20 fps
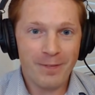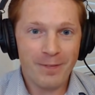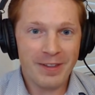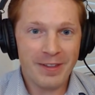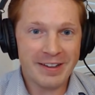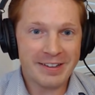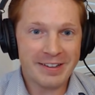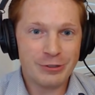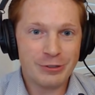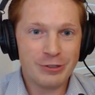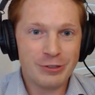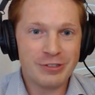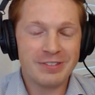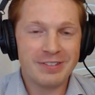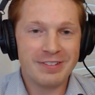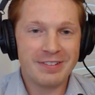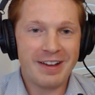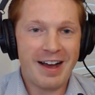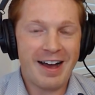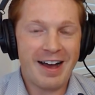Like, it's just,
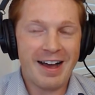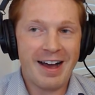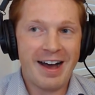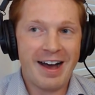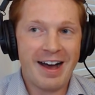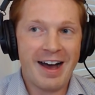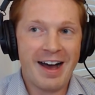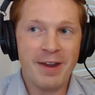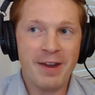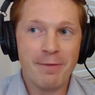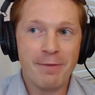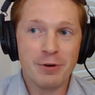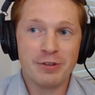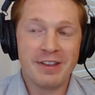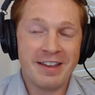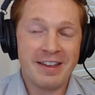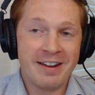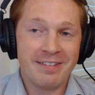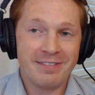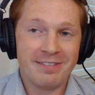I, I've never,
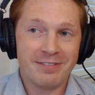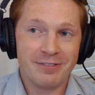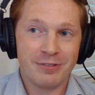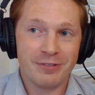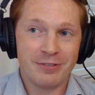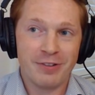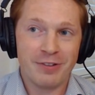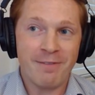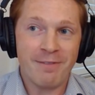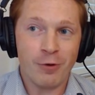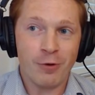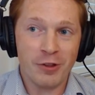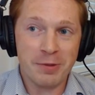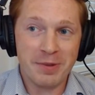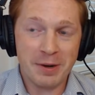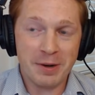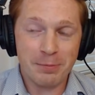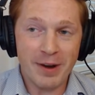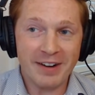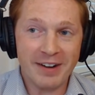and I've only
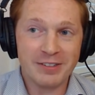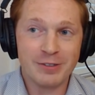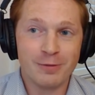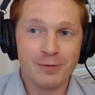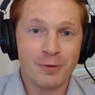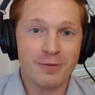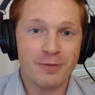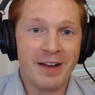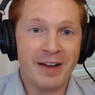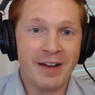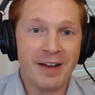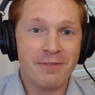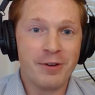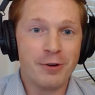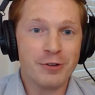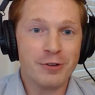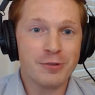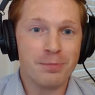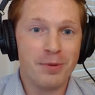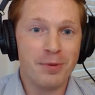been in practice for five
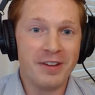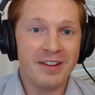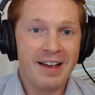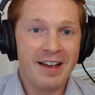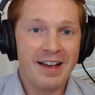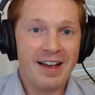years, but